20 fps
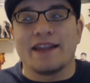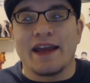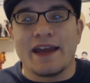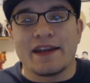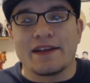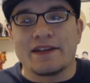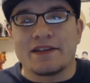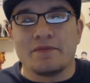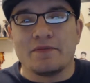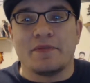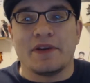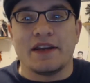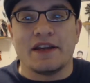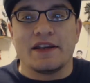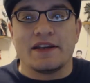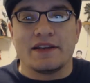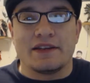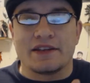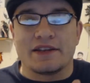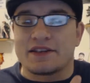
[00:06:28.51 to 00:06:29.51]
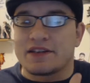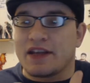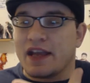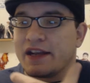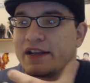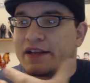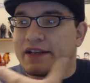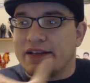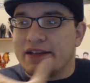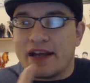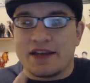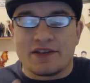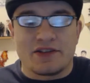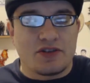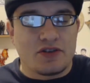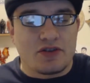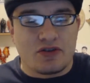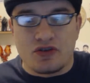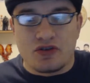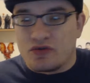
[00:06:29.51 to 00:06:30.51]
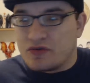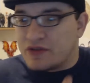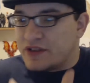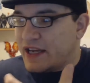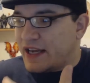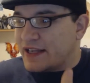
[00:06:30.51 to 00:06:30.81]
like to be just kind of destitute,